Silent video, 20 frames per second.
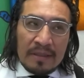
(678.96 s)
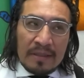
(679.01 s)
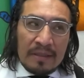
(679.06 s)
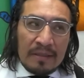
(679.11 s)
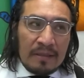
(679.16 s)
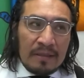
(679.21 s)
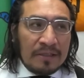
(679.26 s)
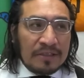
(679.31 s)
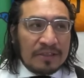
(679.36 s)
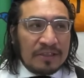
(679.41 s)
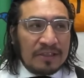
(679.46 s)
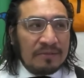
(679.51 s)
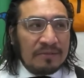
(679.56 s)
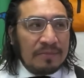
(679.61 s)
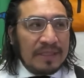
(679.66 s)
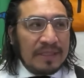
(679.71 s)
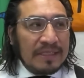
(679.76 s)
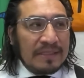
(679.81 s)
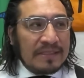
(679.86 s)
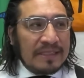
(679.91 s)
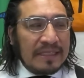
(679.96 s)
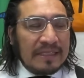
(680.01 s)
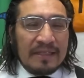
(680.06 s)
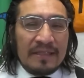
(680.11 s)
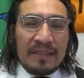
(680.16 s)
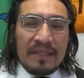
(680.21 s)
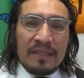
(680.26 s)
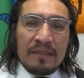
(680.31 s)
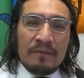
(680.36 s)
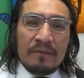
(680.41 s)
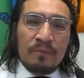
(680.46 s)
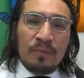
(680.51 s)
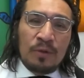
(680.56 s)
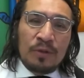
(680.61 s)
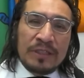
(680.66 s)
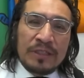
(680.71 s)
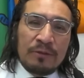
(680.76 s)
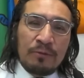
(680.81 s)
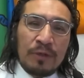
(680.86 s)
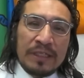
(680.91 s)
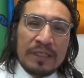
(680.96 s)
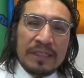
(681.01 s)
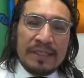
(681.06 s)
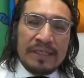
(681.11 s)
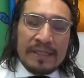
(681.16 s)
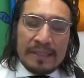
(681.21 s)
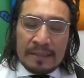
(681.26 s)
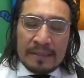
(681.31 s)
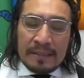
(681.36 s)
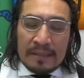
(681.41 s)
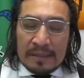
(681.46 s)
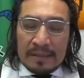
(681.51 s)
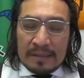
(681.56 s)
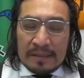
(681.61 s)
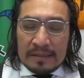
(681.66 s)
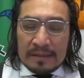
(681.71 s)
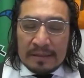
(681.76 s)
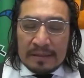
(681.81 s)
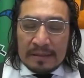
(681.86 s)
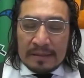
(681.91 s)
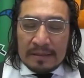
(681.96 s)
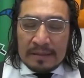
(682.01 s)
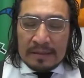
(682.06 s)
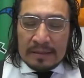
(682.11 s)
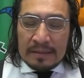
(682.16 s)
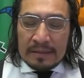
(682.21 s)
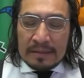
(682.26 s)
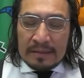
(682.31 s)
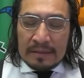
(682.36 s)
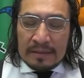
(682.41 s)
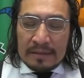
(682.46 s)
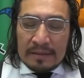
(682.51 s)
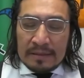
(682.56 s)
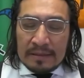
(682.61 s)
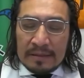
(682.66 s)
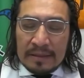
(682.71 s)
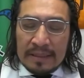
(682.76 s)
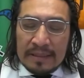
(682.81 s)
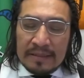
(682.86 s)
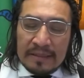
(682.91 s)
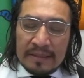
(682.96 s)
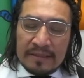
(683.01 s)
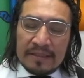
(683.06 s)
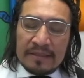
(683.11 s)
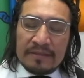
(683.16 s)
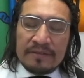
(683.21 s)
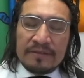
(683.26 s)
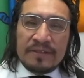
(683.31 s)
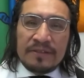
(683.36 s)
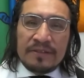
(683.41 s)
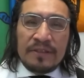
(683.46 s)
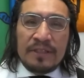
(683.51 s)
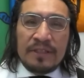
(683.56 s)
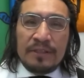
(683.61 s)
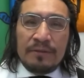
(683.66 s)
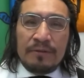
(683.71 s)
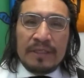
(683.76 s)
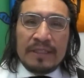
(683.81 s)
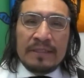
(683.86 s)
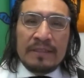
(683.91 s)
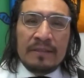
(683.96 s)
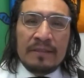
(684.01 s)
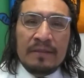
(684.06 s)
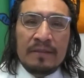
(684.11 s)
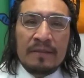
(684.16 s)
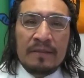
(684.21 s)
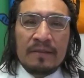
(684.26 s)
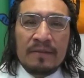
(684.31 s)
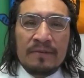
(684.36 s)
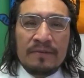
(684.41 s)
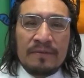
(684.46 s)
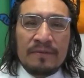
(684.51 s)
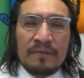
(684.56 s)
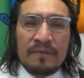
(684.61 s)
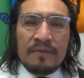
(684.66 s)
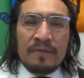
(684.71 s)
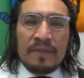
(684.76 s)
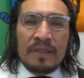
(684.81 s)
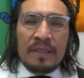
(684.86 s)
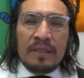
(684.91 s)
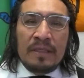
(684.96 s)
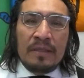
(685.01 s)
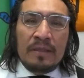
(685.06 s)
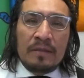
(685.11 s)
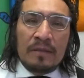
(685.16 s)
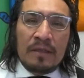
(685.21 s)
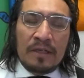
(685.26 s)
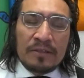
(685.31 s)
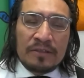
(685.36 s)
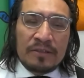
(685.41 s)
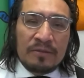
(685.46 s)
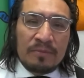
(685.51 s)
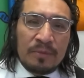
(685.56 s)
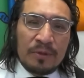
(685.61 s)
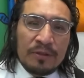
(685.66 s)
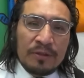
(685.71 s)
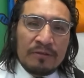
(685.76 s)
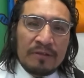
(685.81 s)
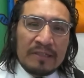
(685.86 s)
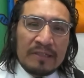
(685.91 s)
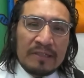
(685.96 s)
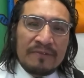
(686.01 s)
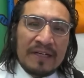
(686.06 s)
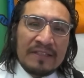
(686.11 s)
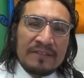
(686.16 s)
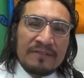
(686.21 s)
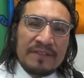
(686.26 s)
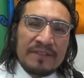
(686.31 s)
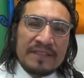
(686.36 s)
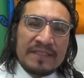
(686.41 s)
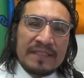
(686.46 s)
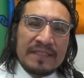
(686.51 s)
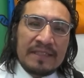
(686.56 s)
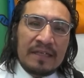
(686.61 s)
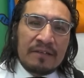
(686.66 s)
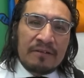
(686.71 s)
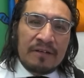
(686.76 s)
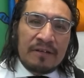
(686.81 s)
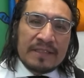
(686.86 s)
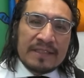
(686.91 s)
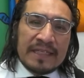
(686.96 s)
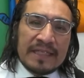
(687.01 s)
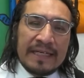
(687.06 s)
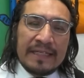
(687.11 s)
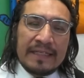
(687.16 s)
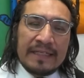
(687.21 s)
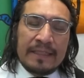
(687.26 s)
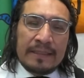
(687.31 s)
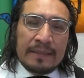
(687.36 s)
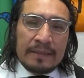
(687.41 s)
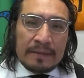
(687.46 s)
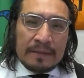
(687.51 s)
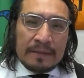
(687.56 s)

Long-term means anything more than 1 year. And then there's 31 long-term boyo advisories across Canada.